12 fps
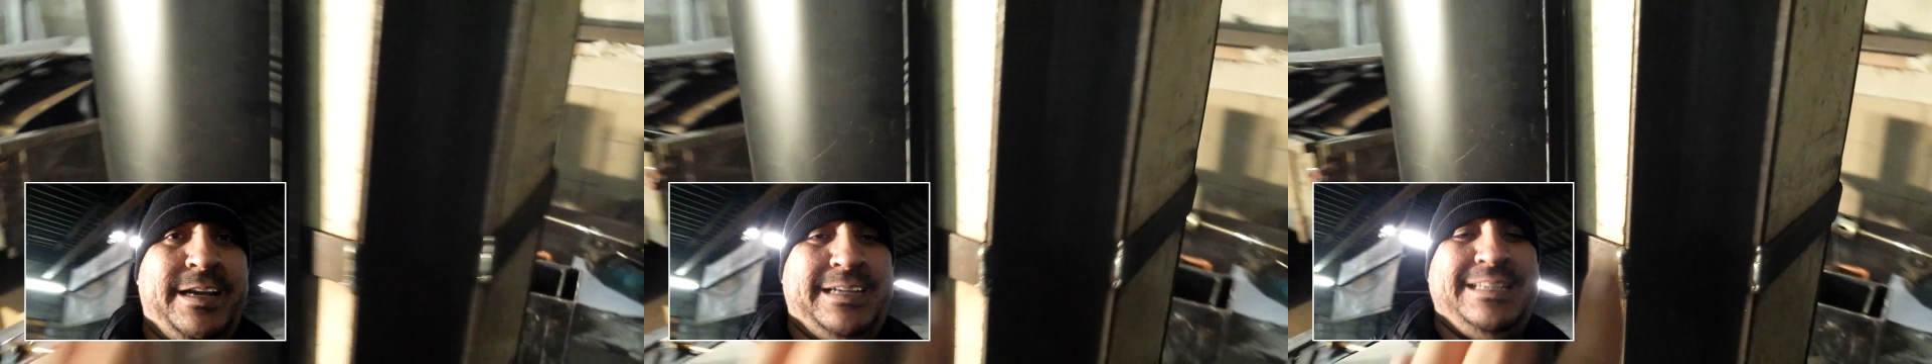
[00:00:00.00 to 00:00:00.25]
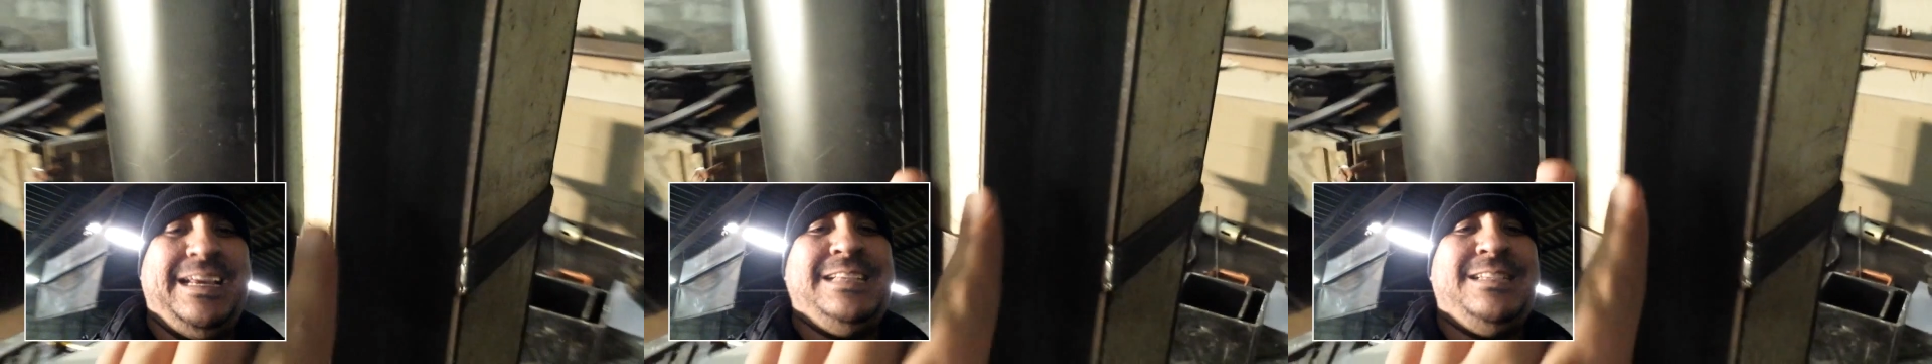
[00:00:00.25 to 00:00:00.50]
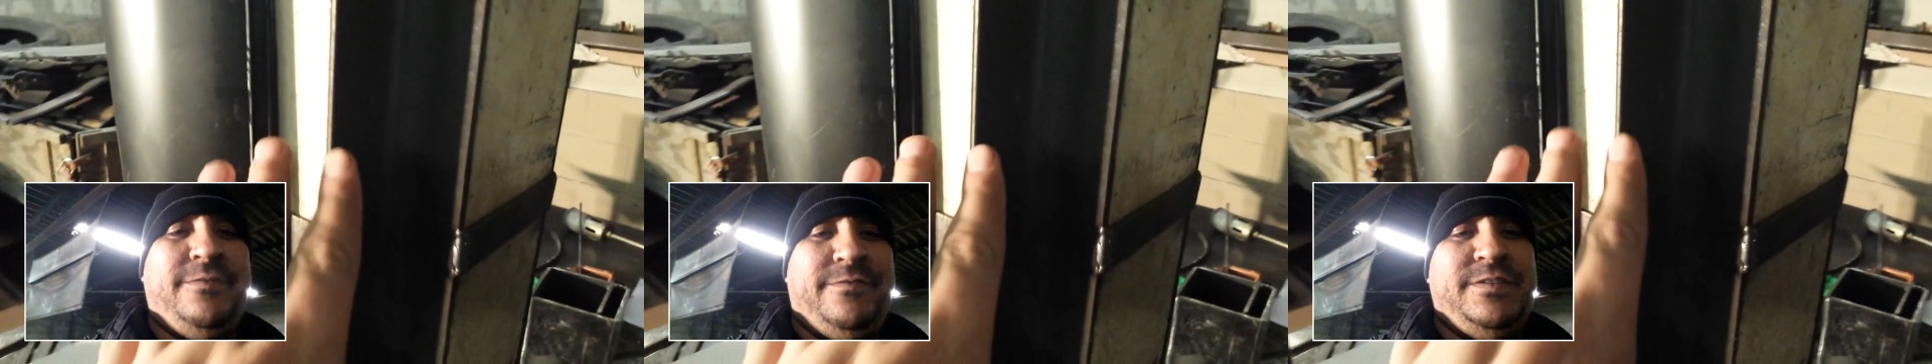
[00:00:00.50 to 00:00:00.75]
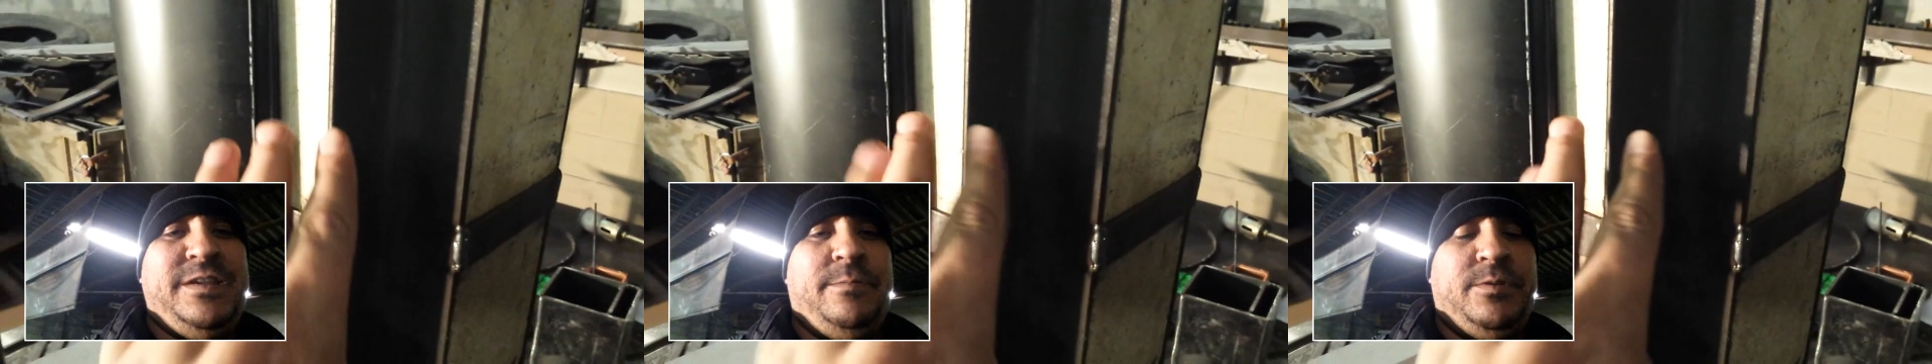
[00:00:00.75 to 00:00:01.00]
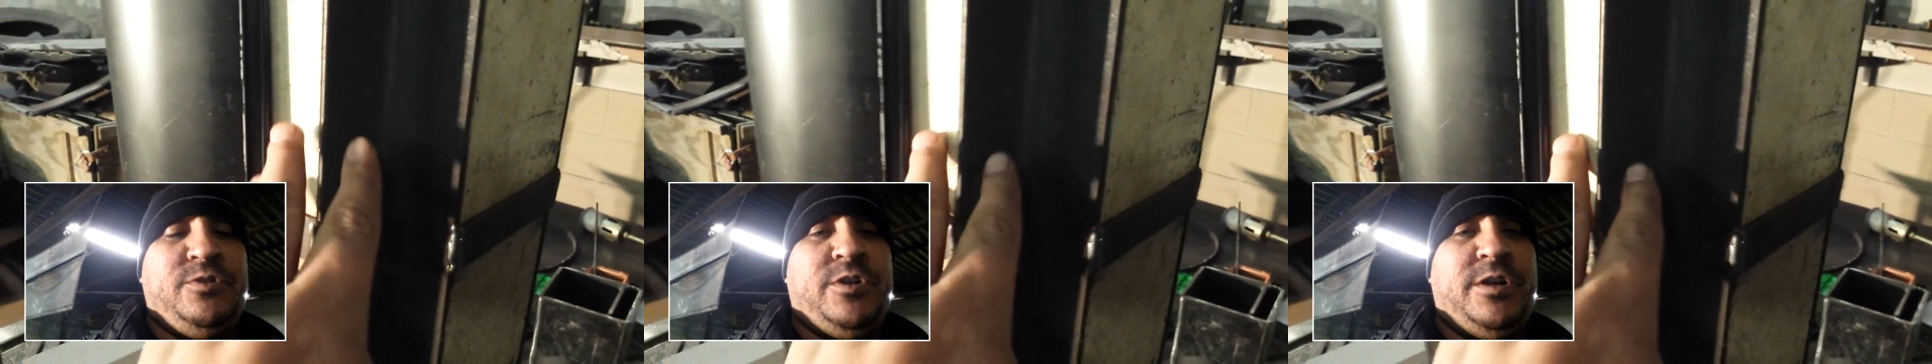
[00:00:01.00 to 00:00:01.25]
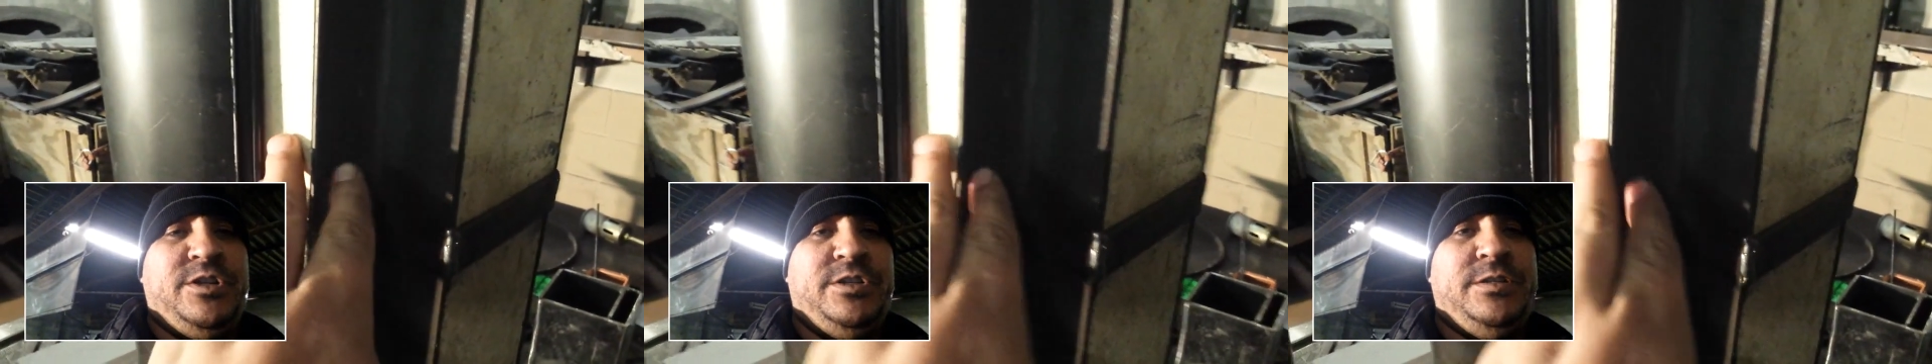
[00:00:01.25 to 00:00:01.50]
excessive
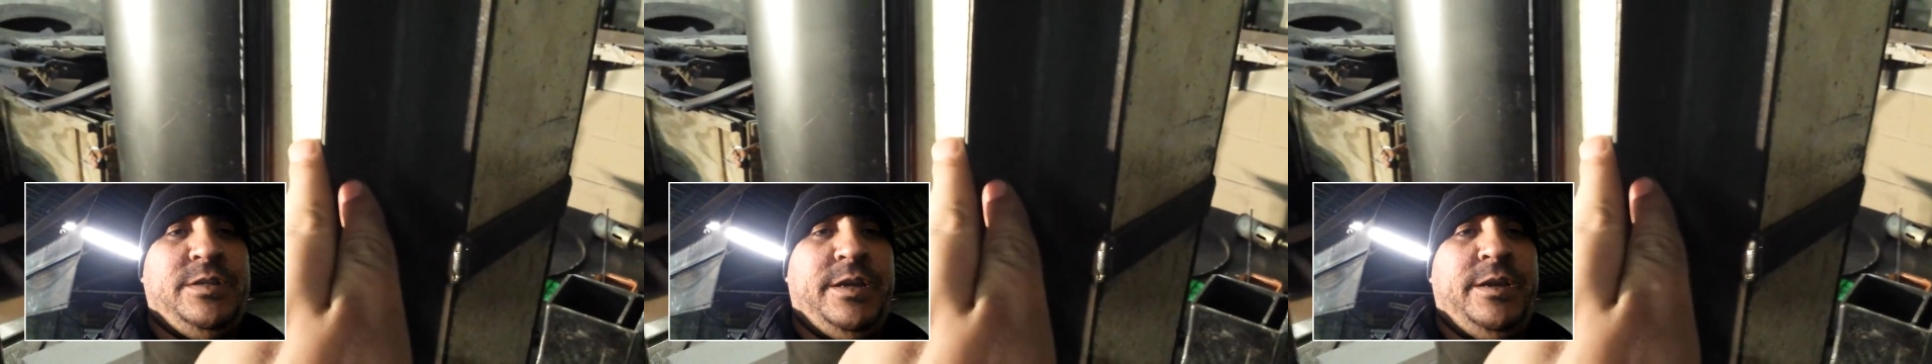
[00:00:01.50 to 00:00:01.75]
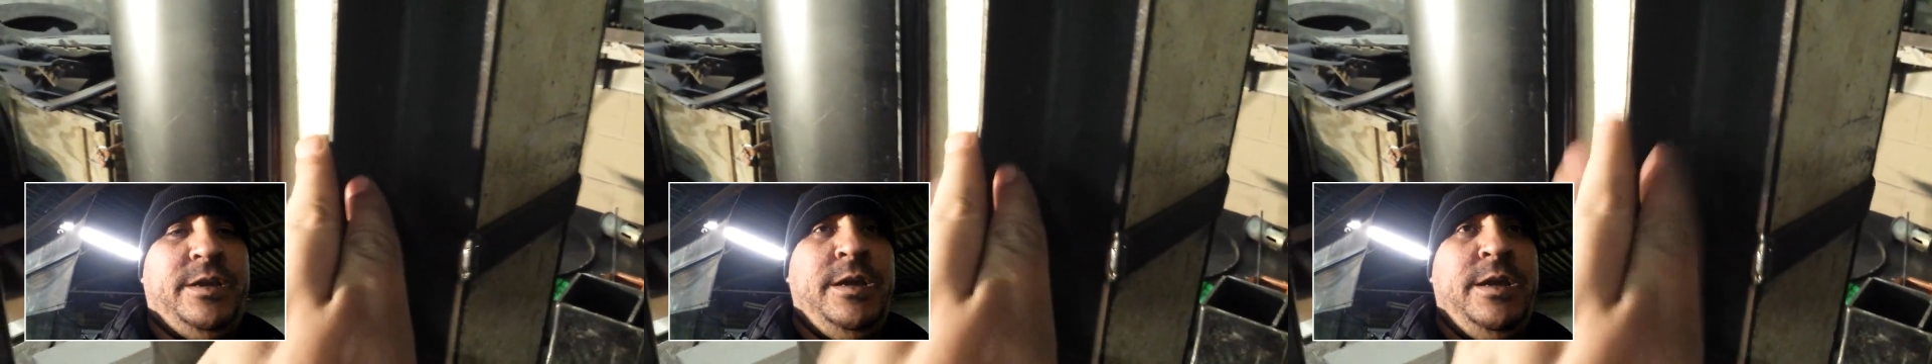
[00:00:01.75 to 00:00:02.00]
temperature I should say,